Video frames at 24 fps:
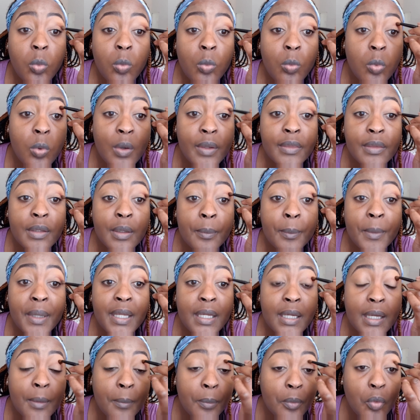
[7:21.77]
with your
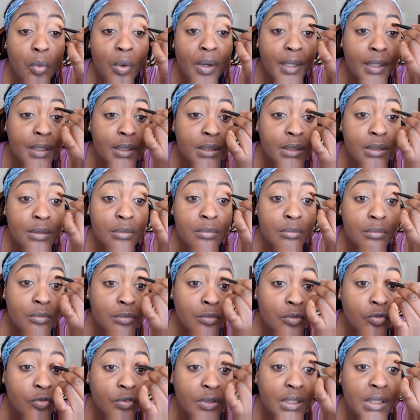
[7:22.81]
makeup what
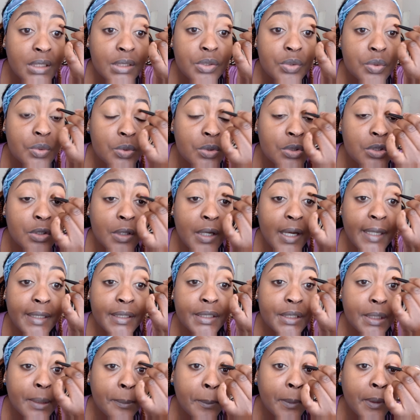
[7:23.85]
really suits your eye
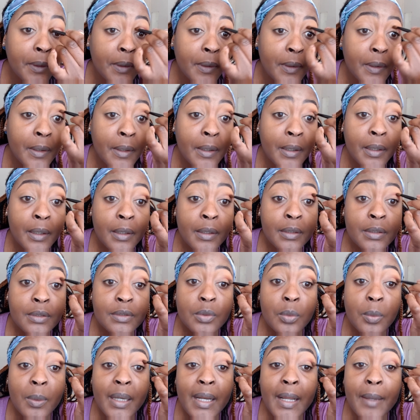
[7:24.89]
shape. So
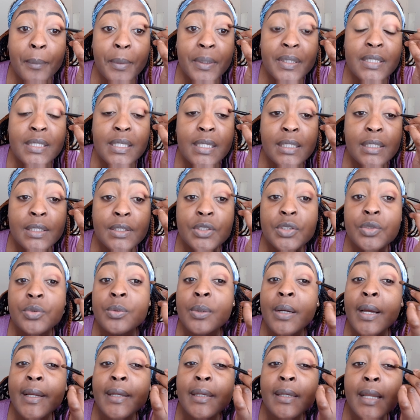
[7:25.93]
what I basically do,
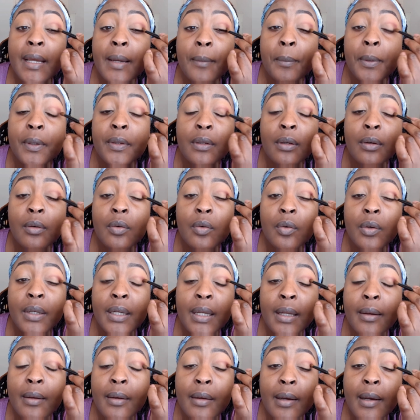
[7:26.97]
I dab at the
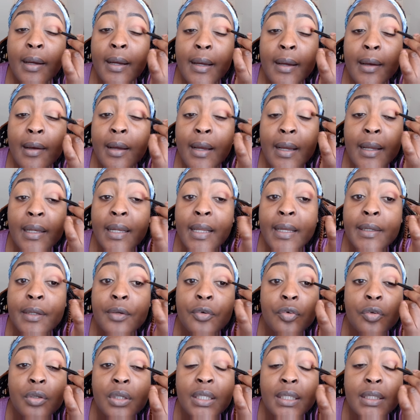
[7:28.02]
corner. I like
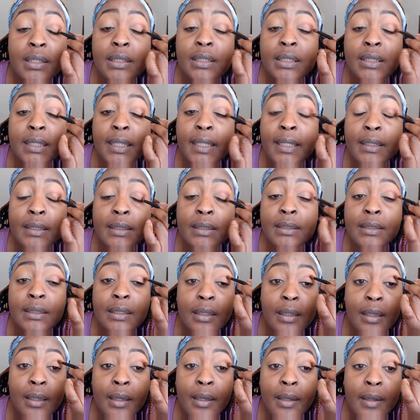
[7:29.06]
it really intense.
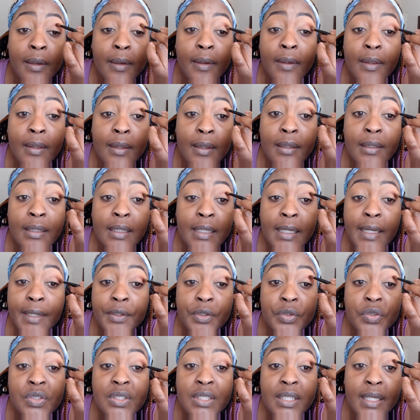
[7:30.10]
Then I
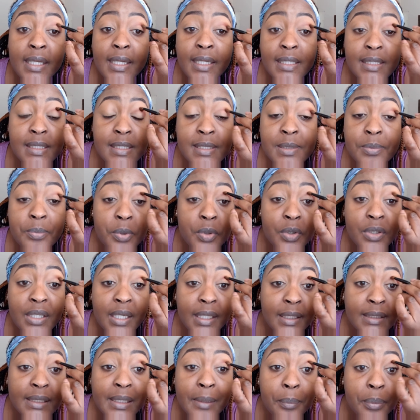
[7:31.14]
use the excess
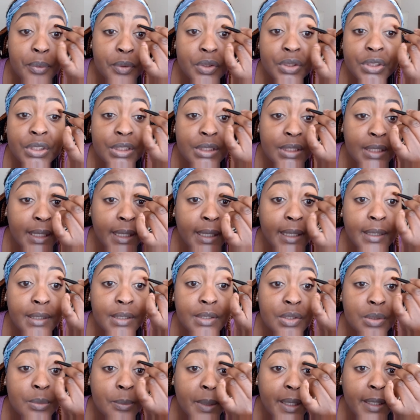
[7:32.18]
product, I push it
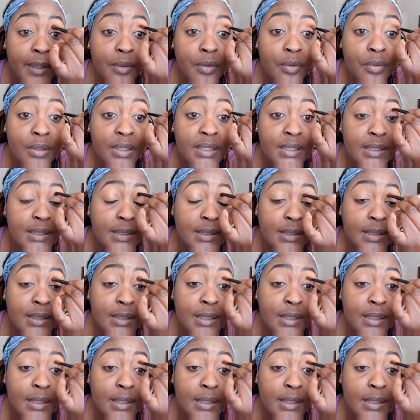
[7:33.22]
into my crease